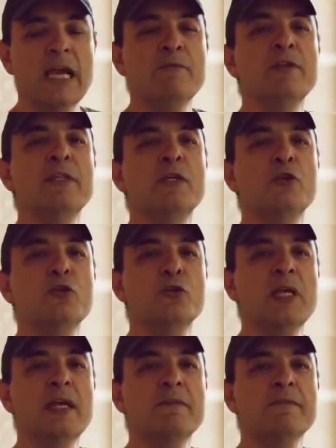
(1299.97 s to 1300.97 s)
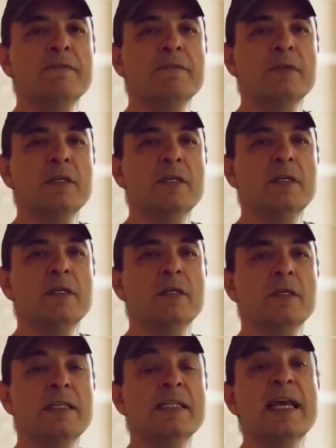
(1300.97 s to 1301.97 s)
Everything in your life
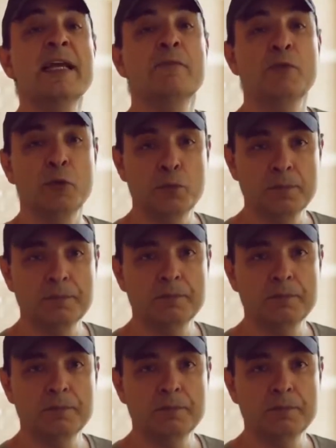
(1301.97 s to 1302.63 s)
is ahead of you.